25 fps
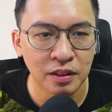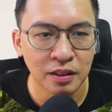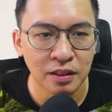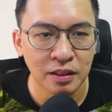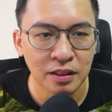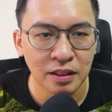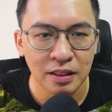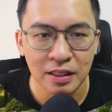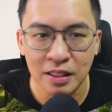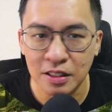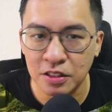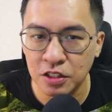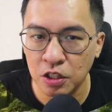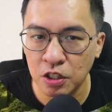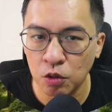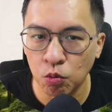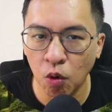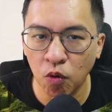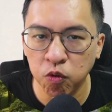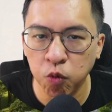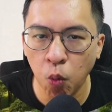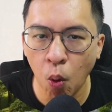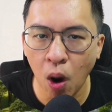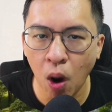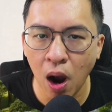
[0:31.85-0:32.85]
Is it
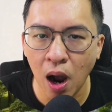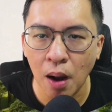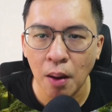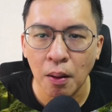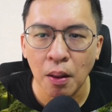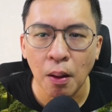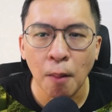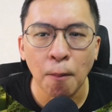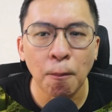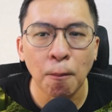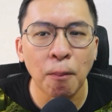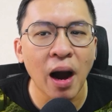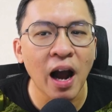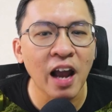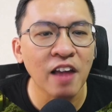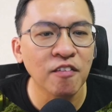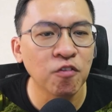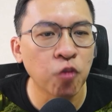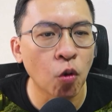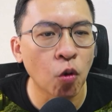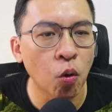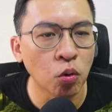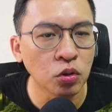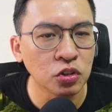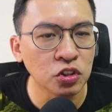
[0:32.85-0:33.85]
worthwhile buying
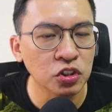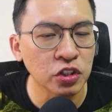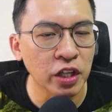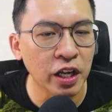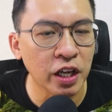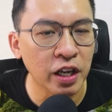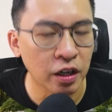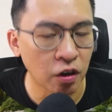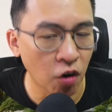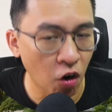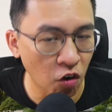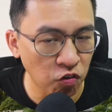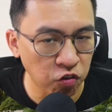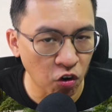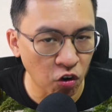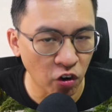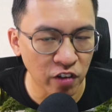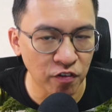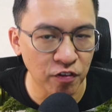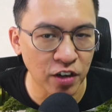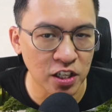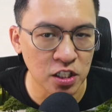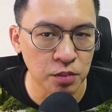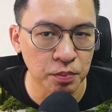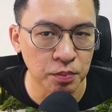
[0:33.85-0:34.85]
for own stay or for
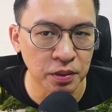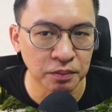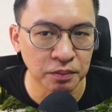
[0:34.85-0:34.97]
investment?